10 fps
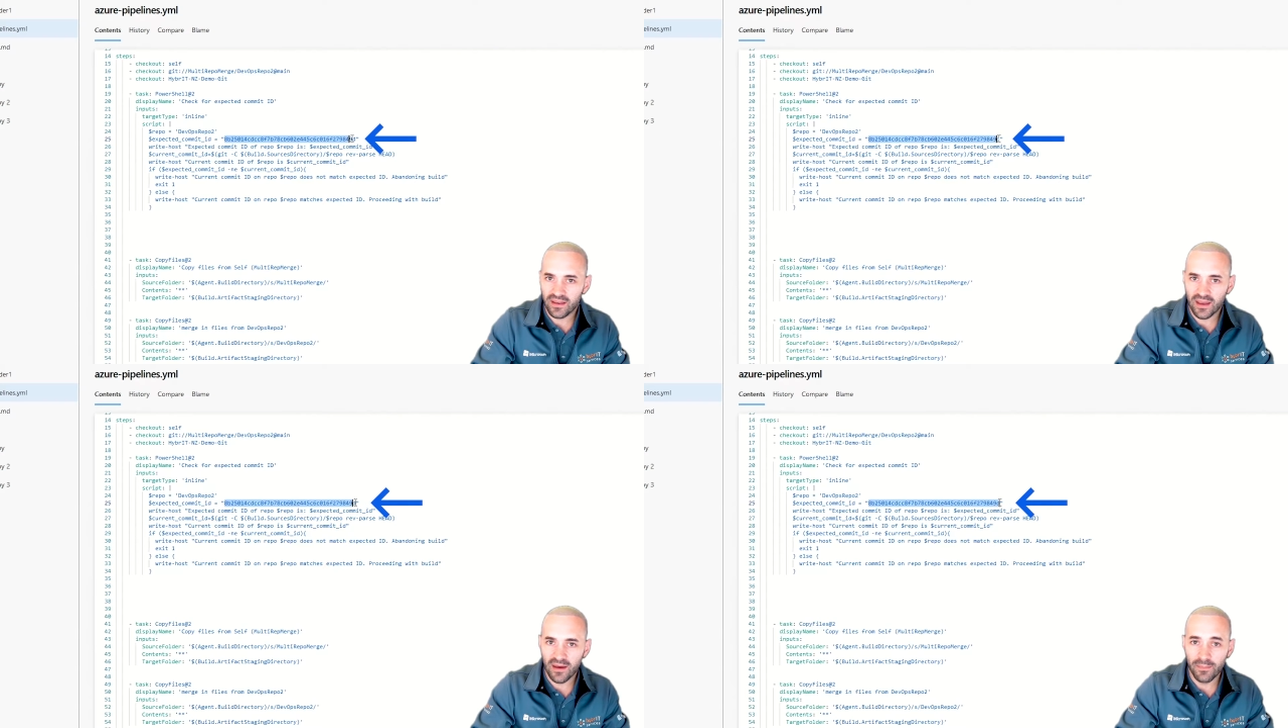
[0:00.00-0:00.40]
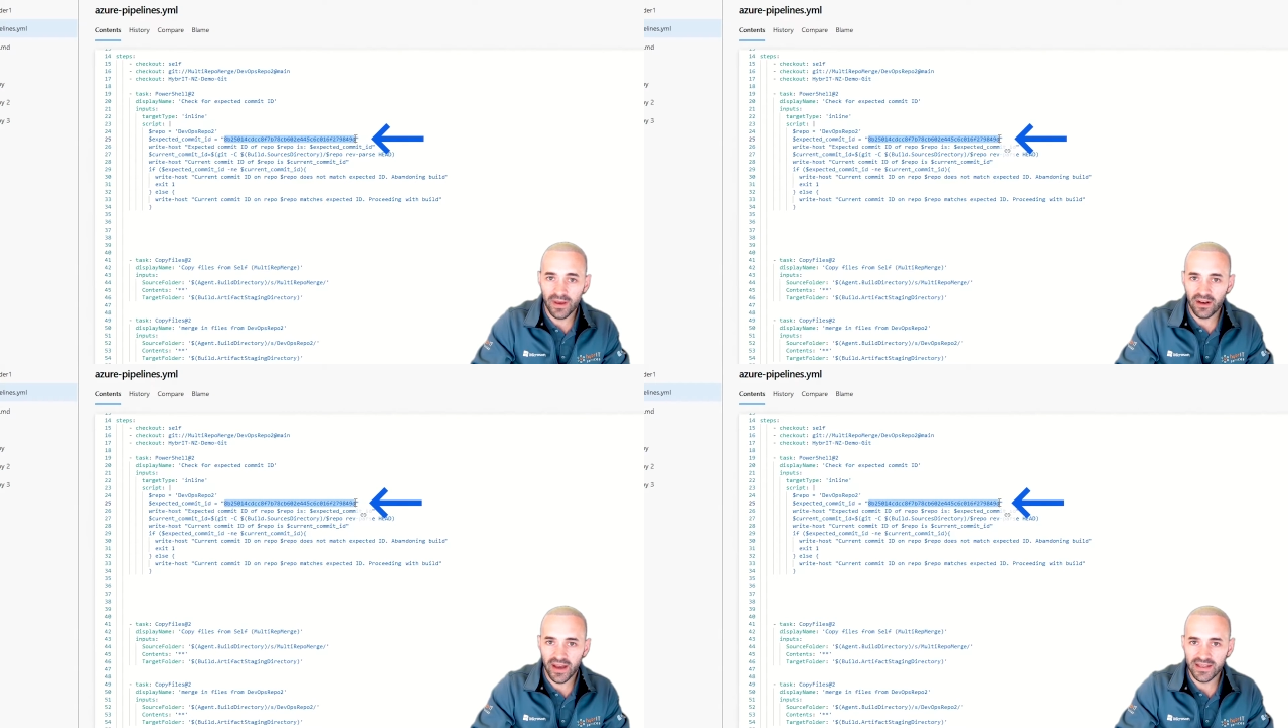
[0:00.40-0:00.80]

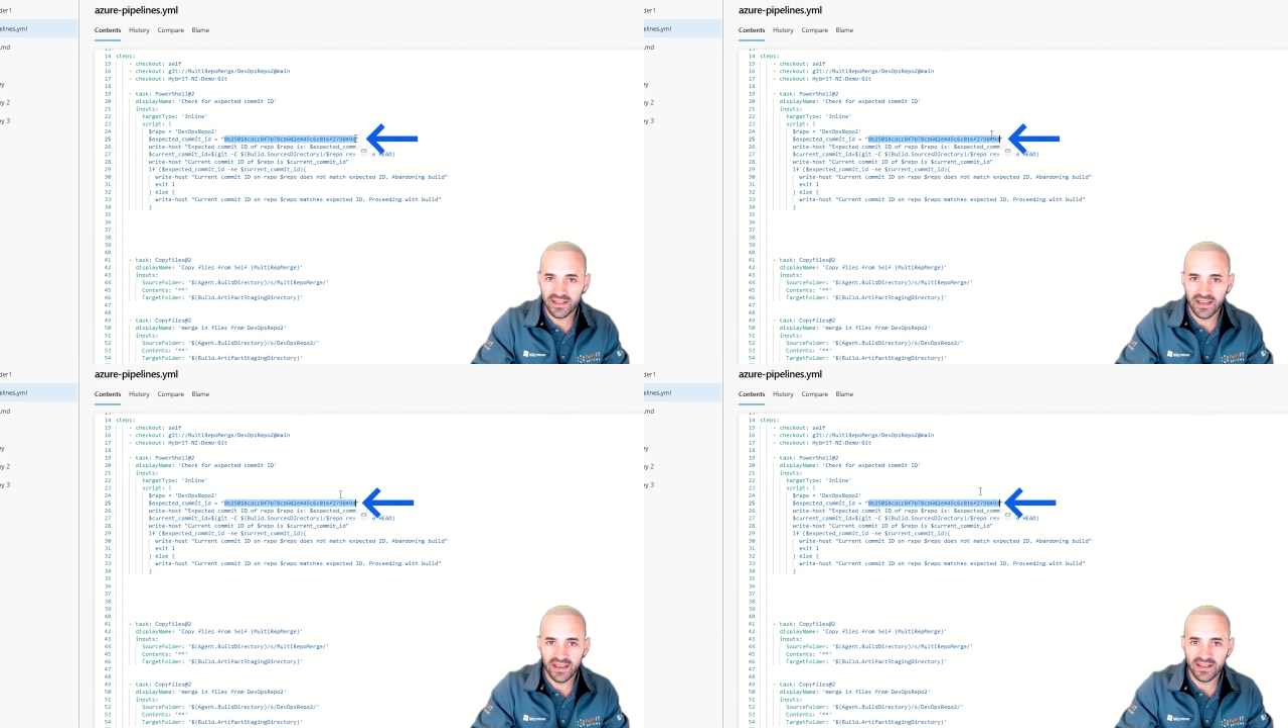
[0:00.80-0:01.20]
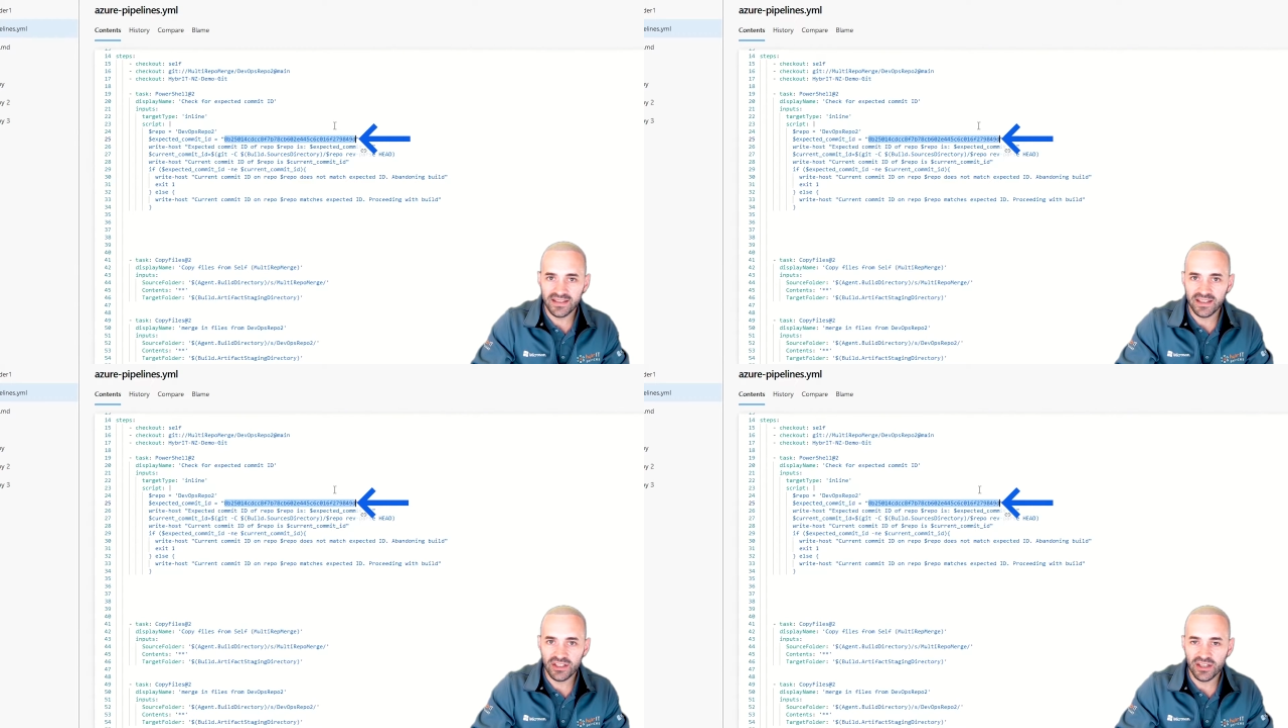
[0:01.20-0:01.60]
commit ID, and
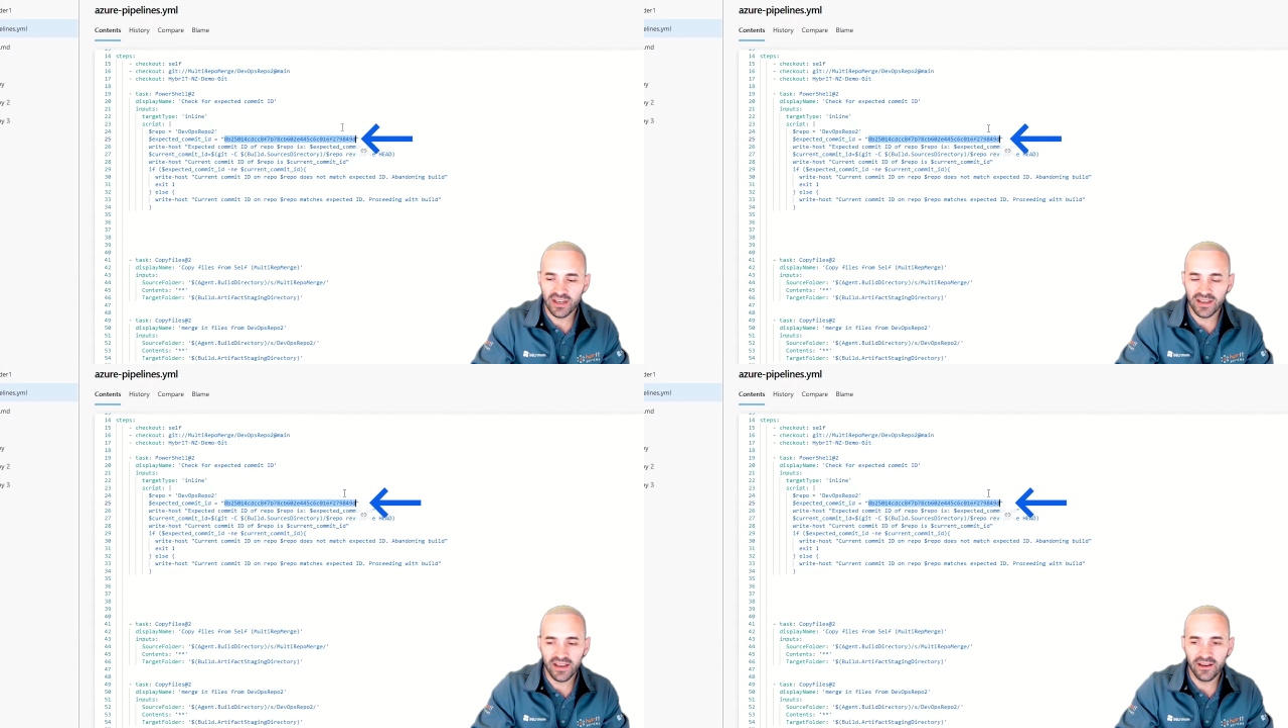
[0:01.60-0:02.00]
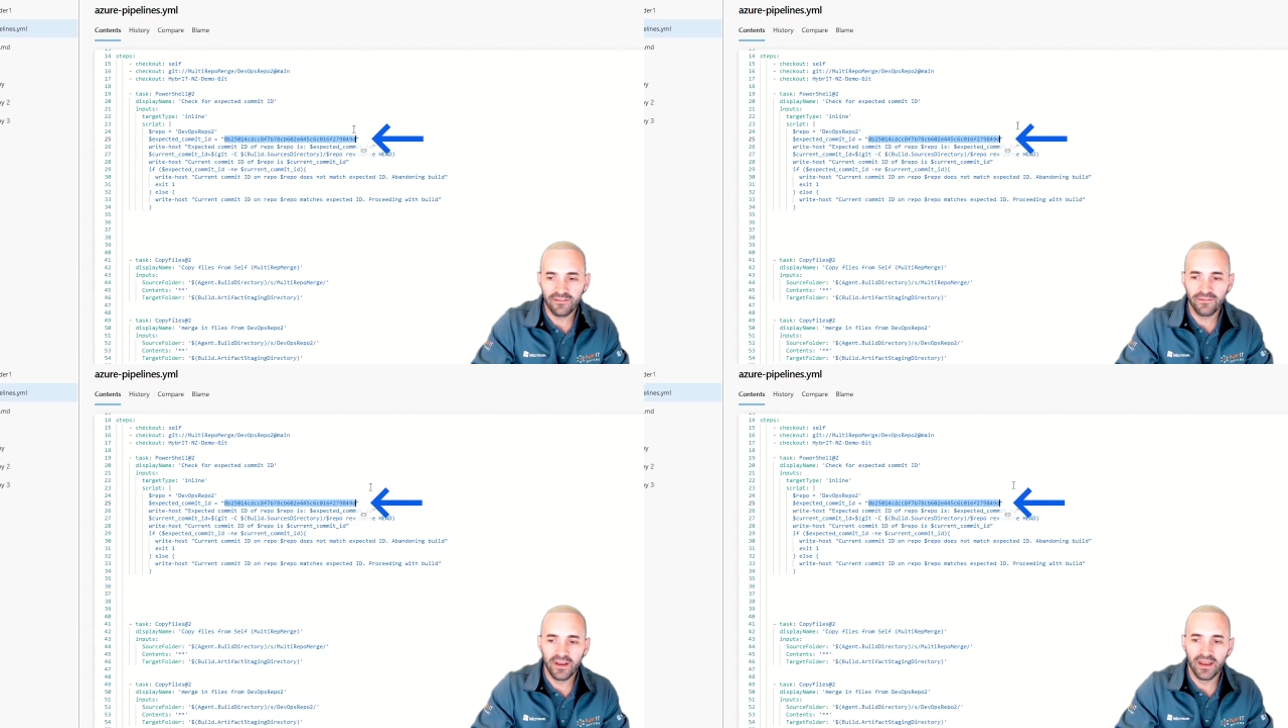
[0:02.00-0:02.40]
essentially
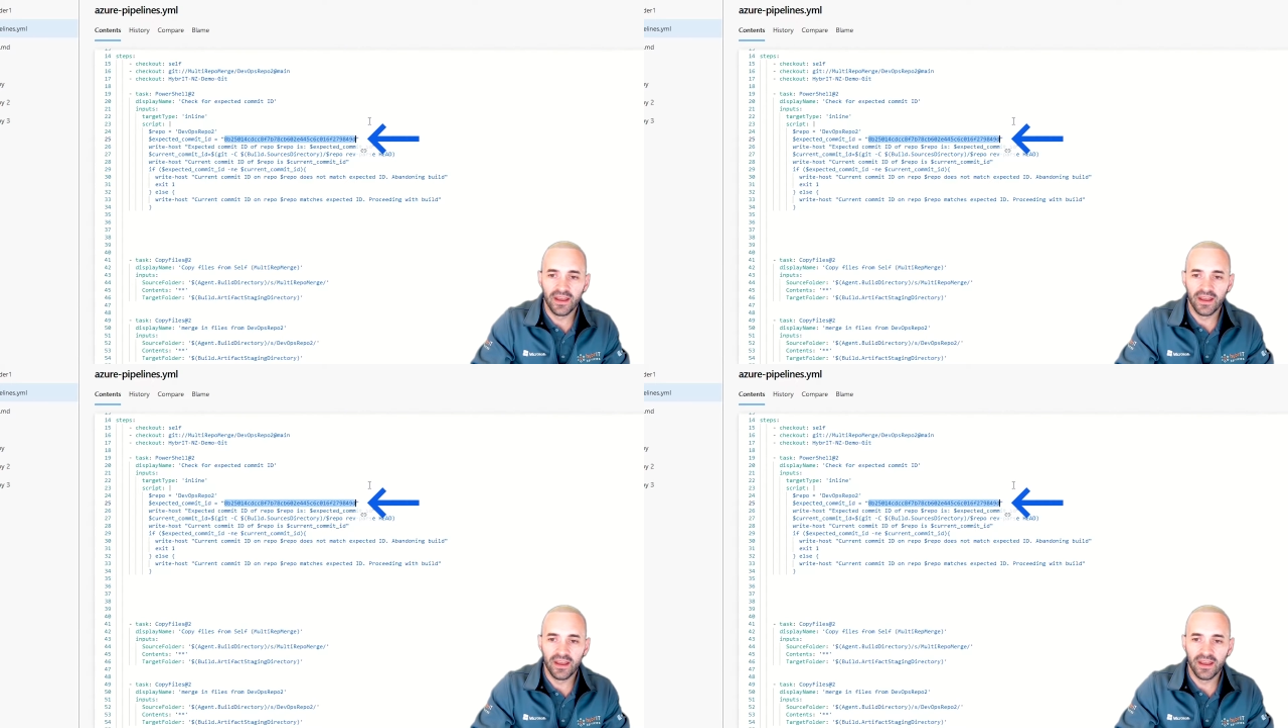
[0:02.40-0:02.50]
if